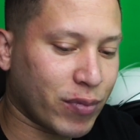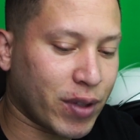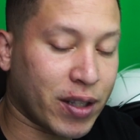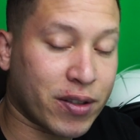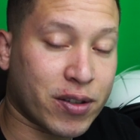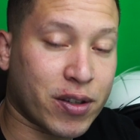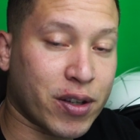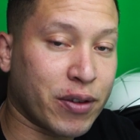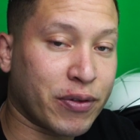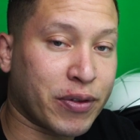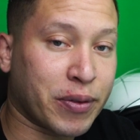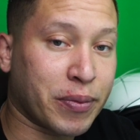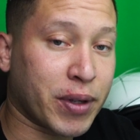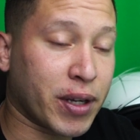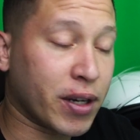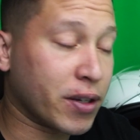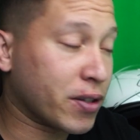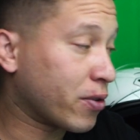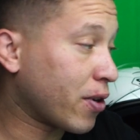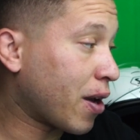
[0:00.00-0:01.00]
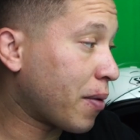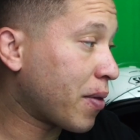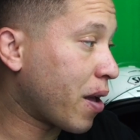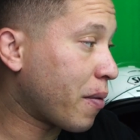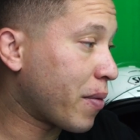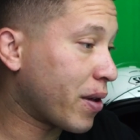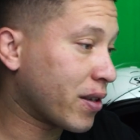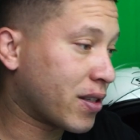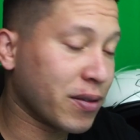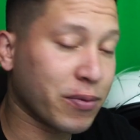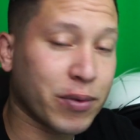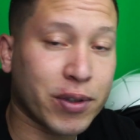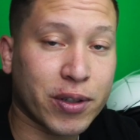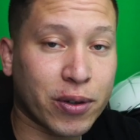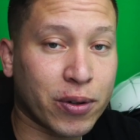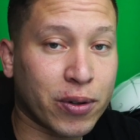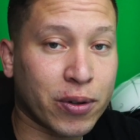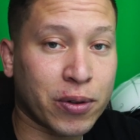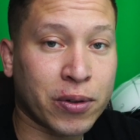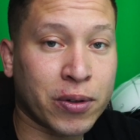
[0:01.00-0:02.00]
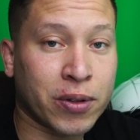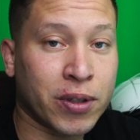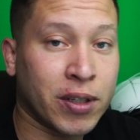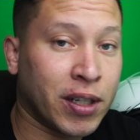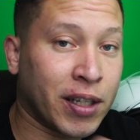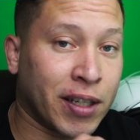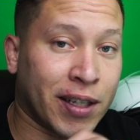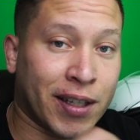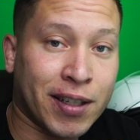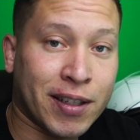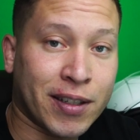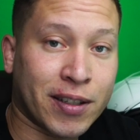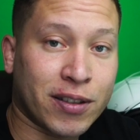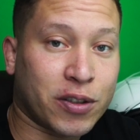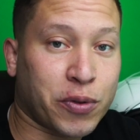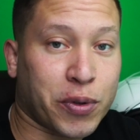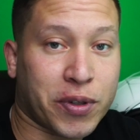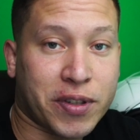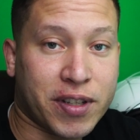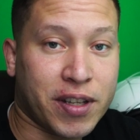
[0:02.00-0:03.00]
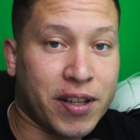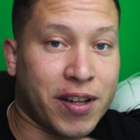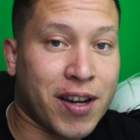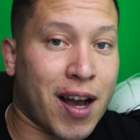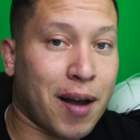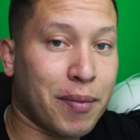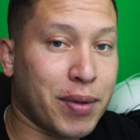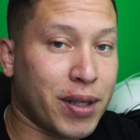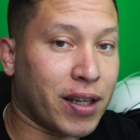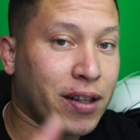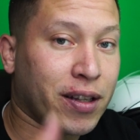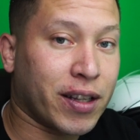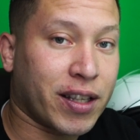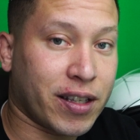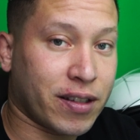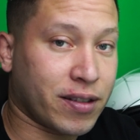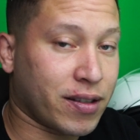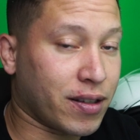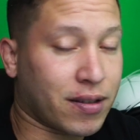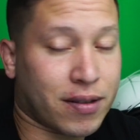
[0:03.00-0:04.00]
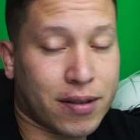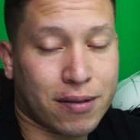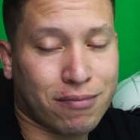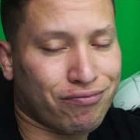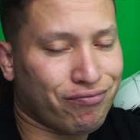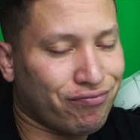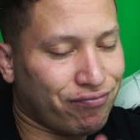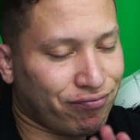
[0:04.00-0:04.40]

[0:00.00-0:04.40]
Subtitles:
it's good from there. So I'm not messing with the whole twisty, knobby, clicky system.